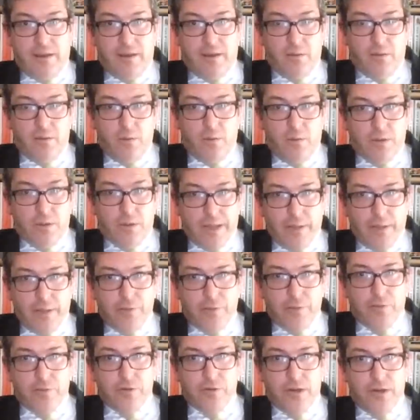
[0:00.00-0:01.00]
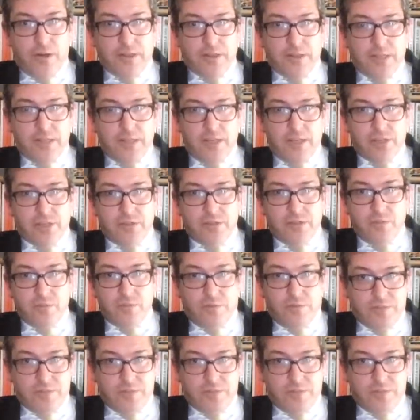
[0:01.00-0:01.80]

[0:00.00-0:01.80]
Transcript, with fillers: uh, World Health Organization.